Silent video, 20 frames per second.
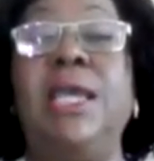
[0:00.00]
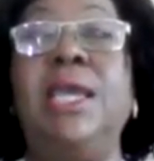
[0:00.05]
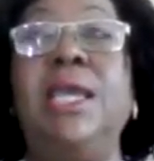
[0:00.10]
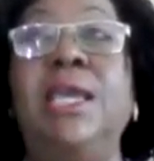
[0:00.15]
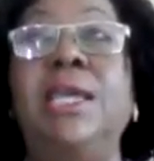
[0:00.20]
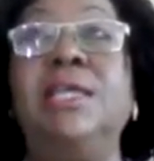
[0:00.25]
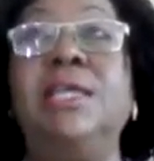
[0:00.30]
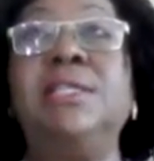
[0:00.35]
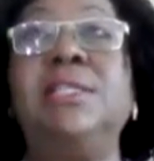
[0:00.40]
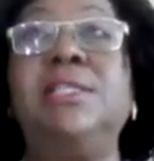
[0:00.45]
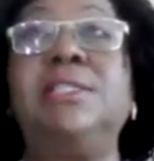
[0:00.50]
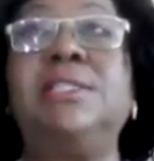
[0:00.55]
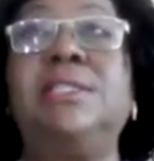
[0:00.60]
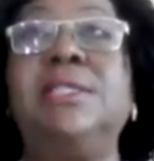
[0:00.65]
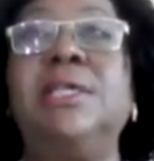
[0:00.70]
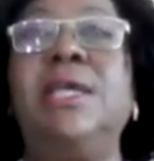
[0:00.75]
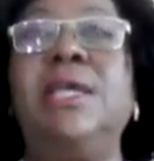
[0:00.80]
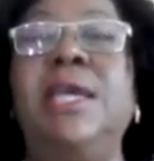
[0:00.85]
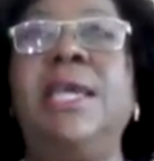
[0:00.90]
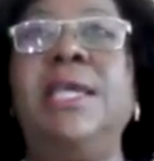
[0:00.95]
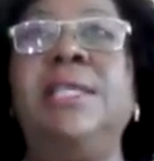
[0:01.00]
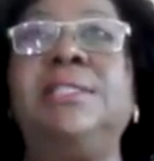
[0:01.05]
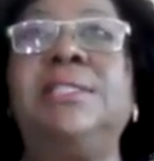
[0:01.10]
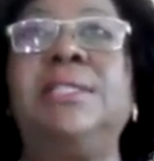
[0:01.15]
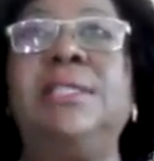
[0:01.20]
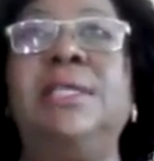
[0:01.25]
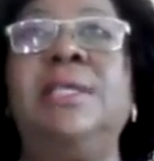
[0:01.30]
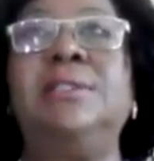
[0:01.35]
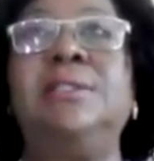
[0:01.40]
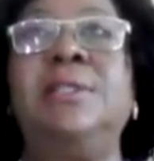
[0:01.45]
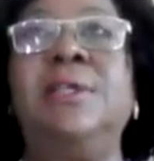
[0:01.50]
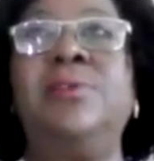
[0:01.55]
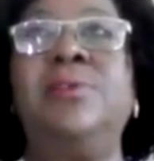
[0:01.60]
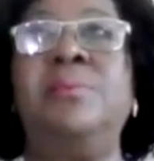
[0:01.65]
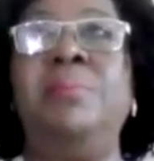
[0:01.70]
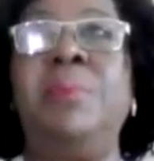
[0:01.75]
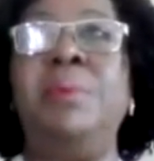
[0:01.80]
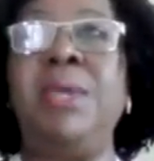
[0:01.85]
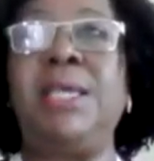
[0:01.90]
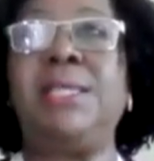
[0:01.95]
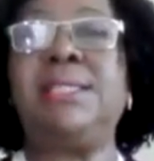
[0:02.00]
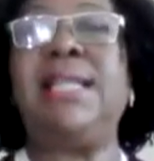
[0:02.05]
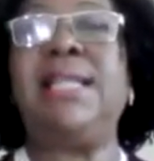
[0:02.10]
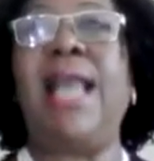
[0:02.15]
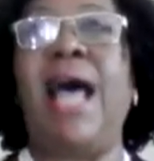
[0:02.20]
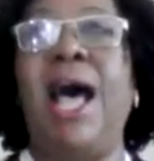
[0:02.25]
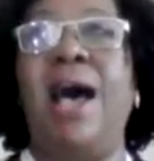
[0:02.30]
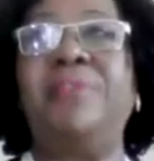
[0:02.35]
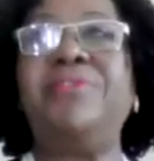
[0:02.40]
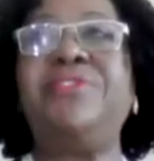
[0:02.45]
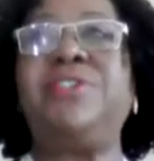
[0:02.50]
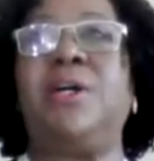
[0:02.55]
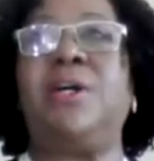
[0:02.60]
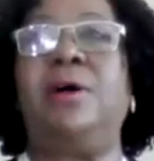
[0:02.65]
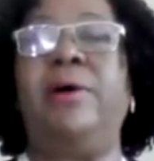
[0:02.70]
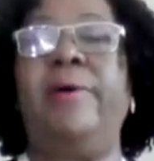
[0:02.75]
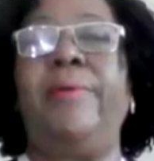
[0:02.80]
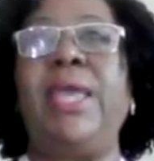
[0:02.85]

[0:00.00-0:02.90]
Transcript: it mimics laughter,